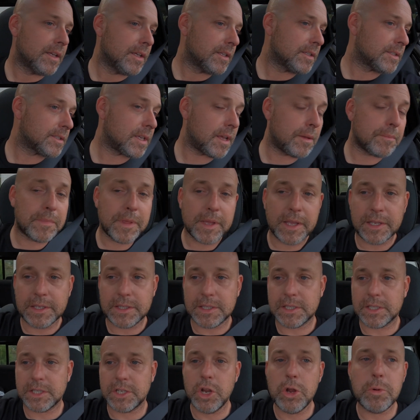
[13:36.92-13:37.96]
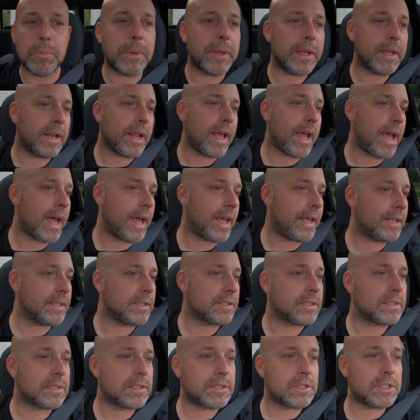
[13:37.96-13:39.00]
something as stupid
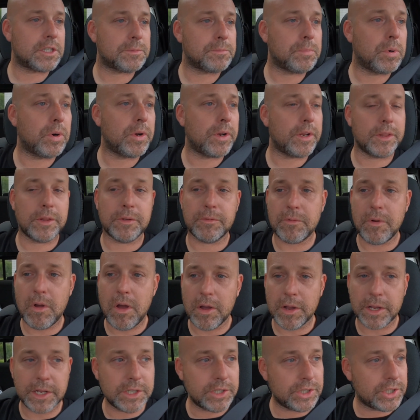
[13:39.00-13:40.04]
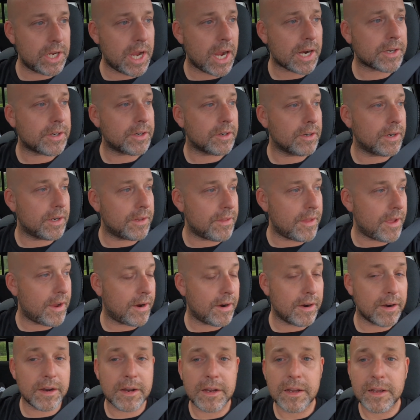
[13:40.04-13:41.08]
as just putting the wrong injector in
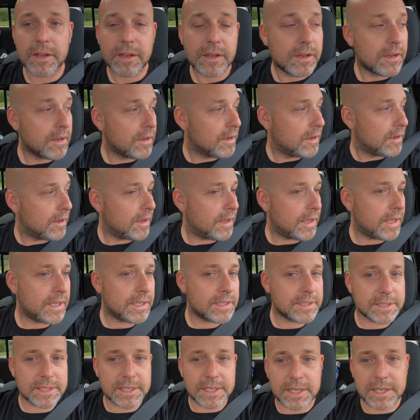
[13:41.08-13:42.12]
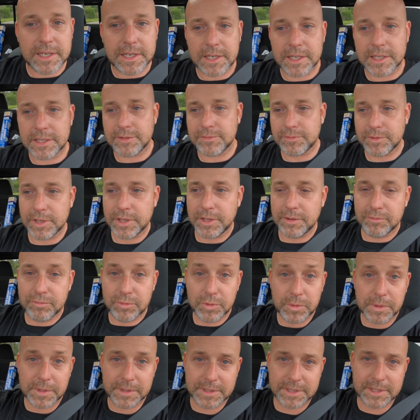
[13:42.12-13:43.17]
there has really
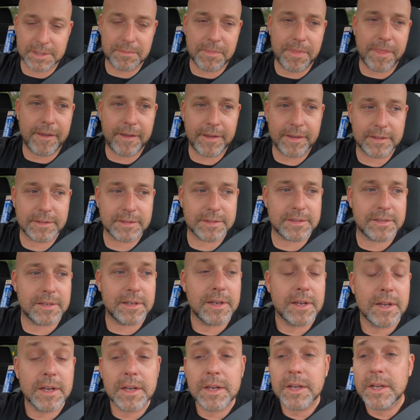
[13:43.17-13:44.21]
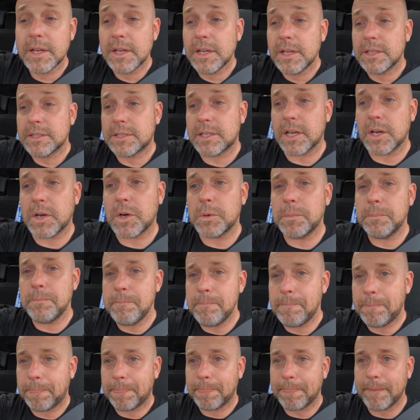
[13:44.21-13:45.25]
ruined some things. So
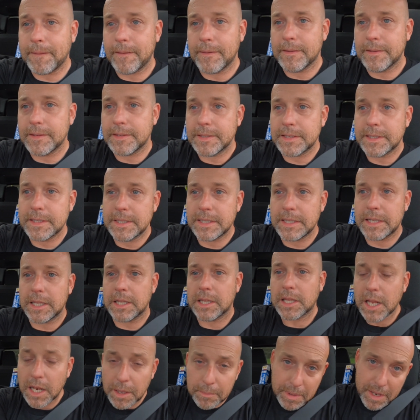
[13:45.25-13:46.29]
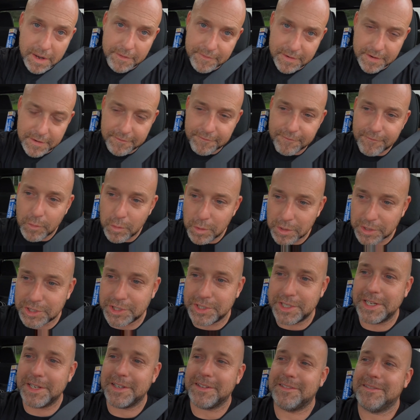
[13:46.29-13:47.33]
a little bit of an
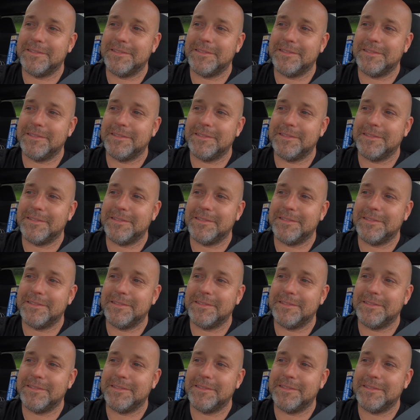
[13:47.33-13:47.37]
unfortunate